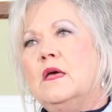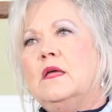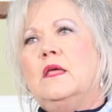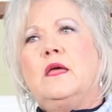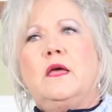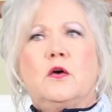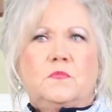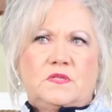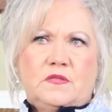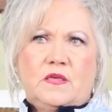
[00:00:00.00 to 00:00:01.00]
and it
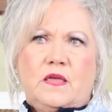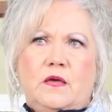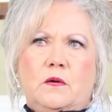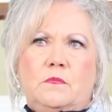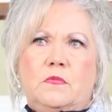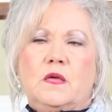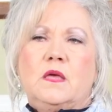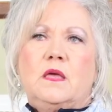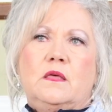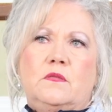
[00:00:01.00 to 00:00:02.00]
helps them
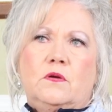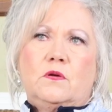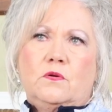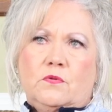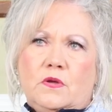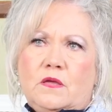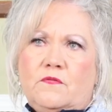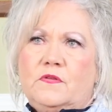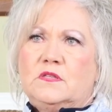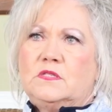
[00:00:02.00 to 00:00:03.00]
in their
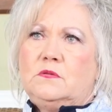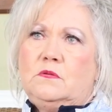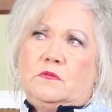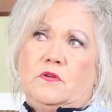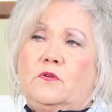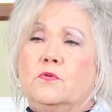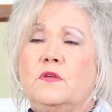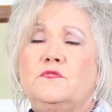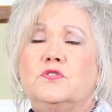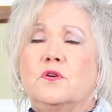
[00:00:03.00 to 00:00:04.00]

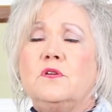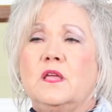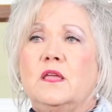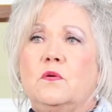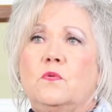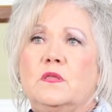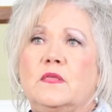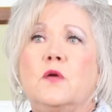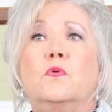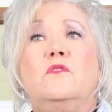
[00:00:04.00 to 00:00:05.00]
grief journey, and when
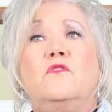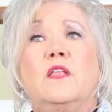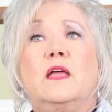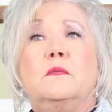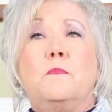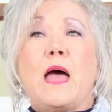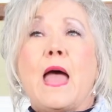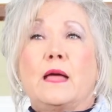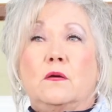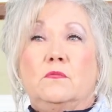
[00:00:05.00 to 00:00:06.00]
they reflect
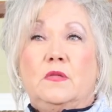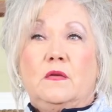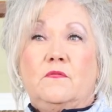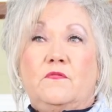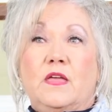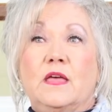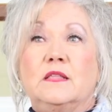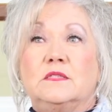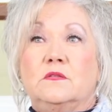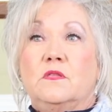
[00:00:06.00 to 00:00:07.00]
back on the
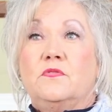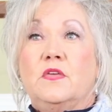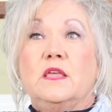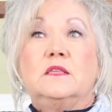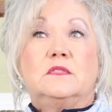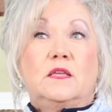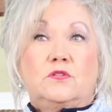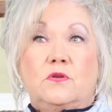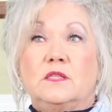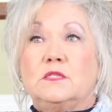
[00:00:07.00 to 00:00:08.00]
events and the things that
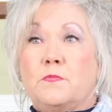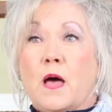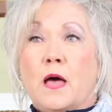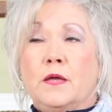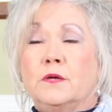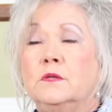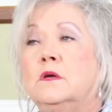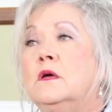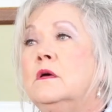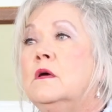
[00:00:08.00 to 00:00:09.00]
transpired
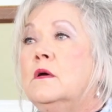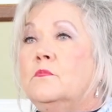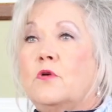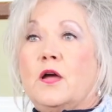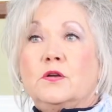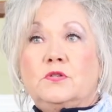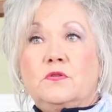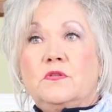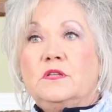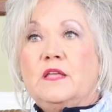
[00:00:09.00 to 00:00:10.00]
prior to
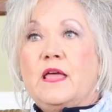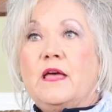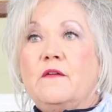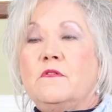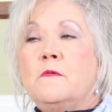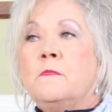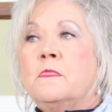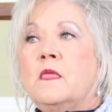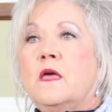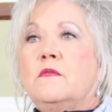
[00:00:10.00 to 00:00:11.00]
the death.
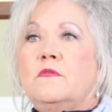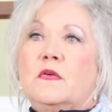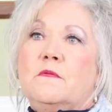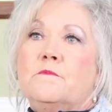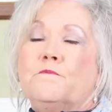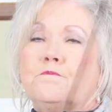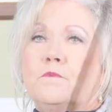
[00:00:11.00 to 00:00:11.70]
And then